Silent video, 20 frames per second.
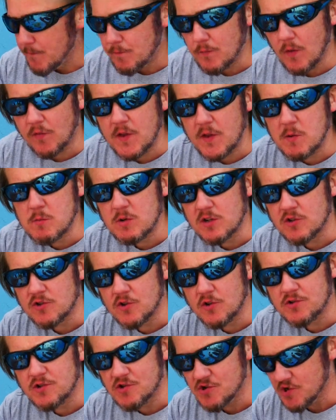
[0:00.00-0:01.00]
The thing with the
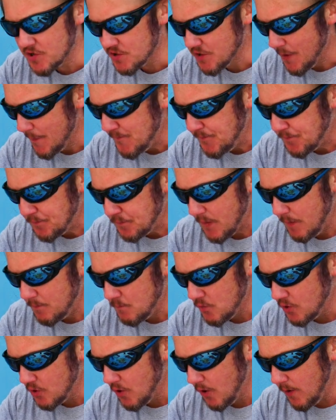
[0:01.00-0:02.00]
sausages,
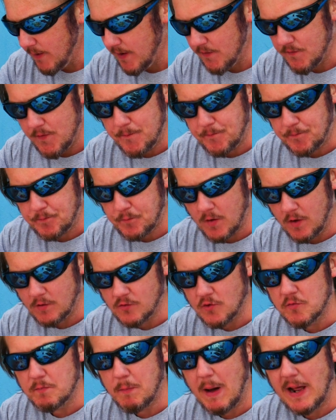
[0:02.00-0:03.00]
you got to have a
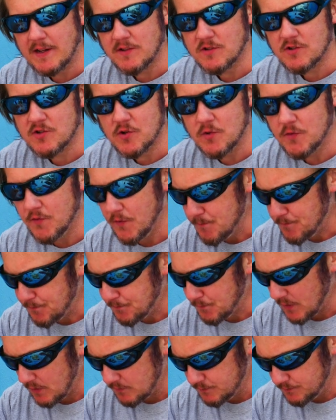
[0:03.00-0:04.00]
good balance of
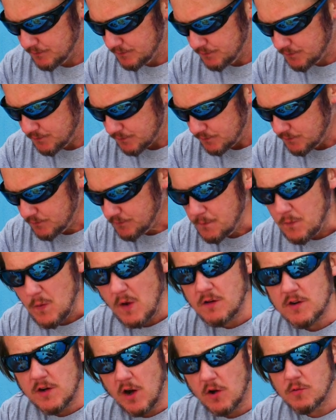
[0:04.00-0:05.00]

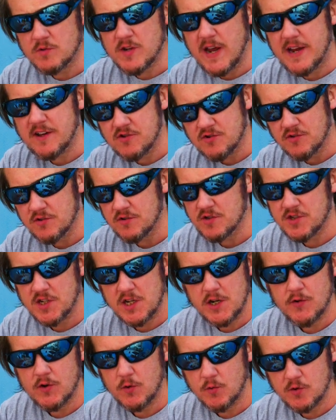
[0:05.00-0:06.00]
you know, textures,
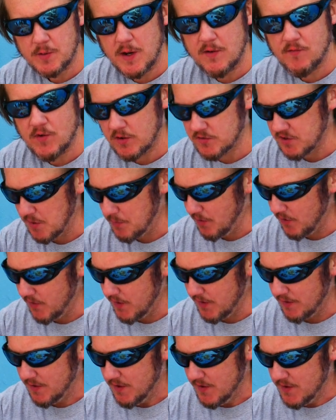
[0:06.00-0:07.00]
cereals, whatever else they put
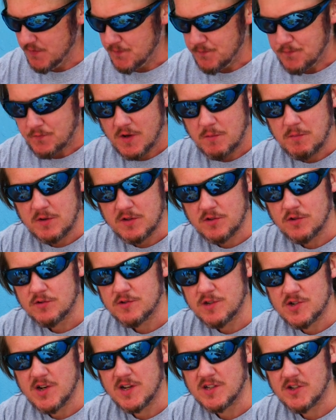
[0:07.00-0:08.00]
in. But
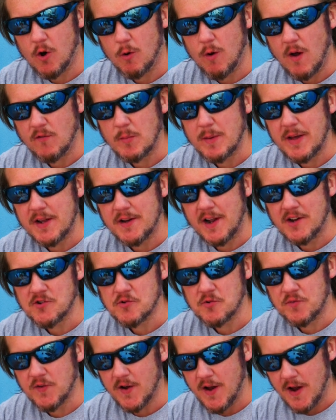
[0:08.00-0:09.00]
sausage has got to have a bit of
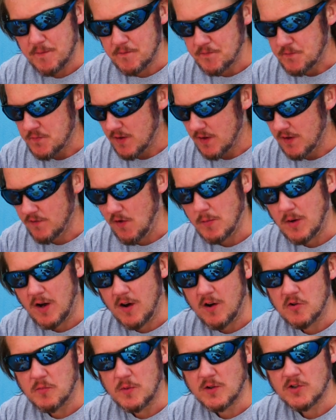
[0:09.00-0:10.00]
natural fat. If I'm at
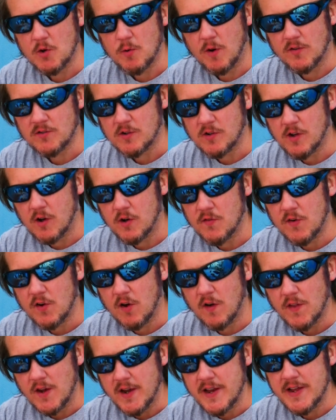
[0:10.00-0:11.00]
home, I do often go for
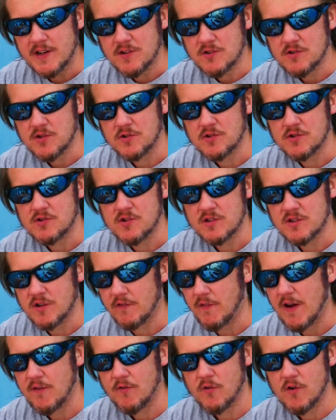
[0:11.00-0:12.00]
like the lean sausages, the
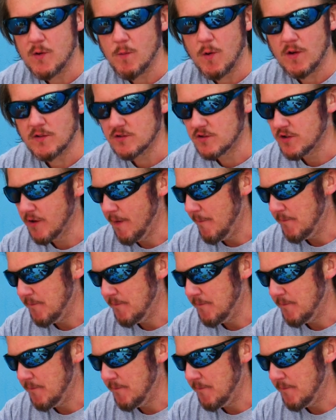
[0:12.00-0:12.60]
fat-free ones.